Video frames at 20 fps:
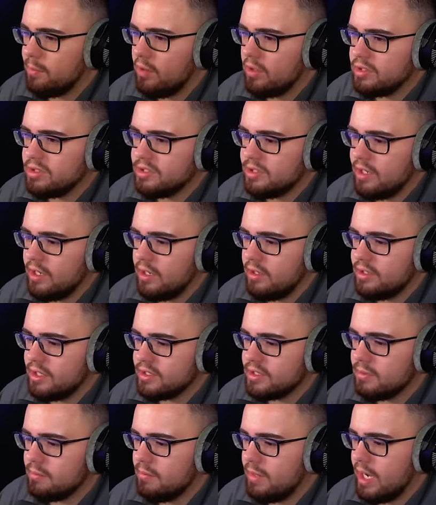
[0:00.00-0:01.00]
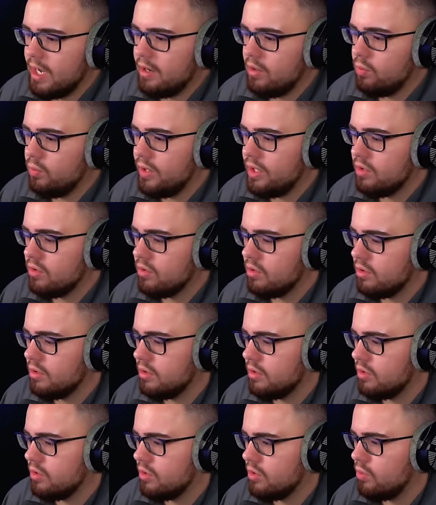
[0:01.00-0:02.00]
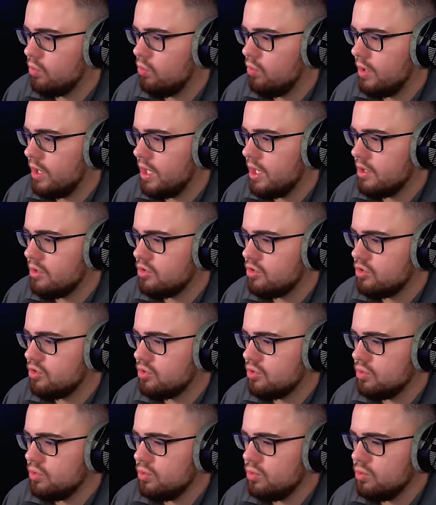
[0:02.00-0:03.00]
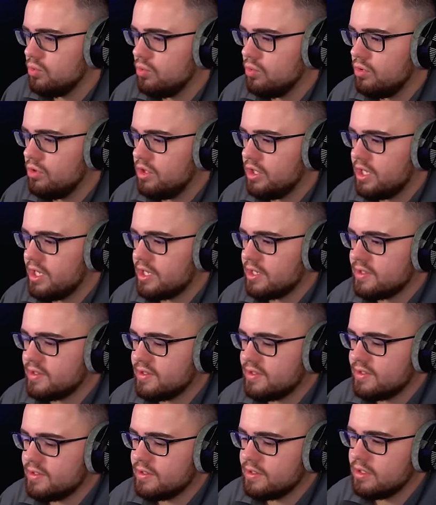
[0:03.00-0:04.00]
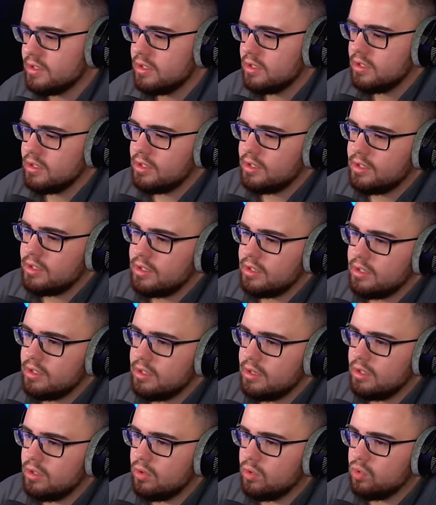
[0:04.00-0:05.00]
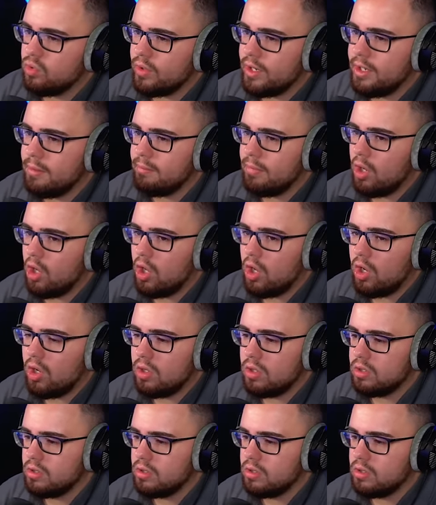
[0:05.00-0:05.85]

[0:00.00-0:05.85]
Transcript: parts there. Doesn't matter. We are on our way to this. A little green ball.